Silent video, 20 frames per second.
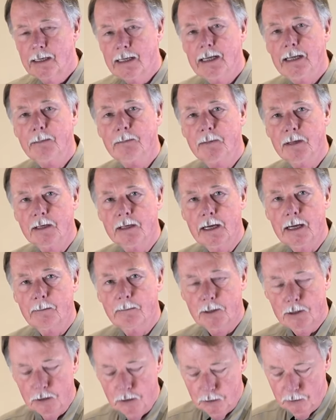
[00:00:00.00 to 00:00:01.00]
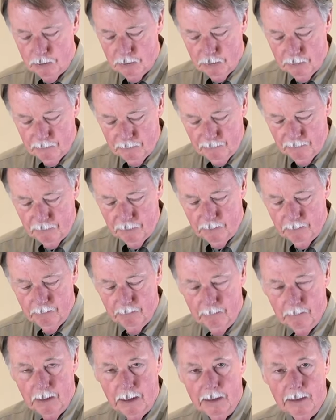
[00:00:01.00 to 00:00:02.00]
keep the temperature
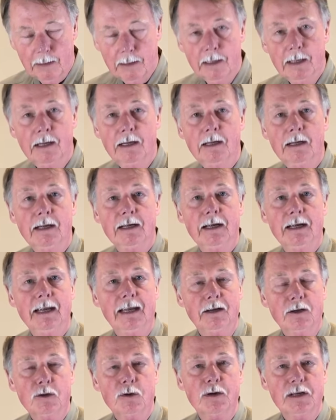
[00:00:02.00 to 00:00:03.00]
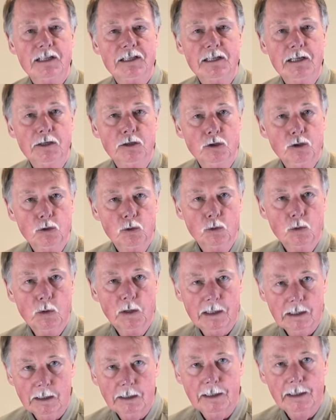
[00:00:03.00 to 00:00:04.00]
from uh, increasing too
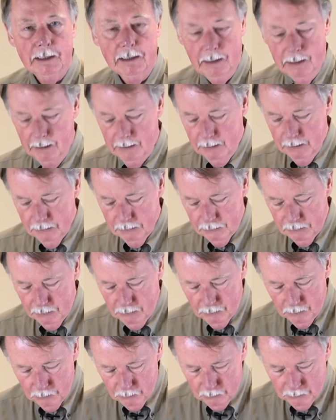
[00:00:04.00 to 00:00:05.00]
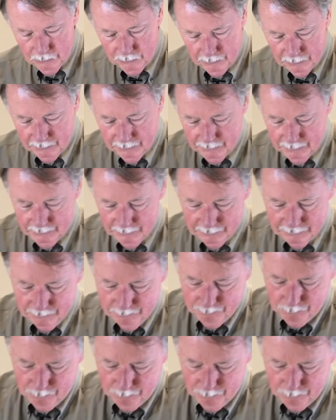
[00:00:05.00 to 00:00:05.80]
quickly. So let's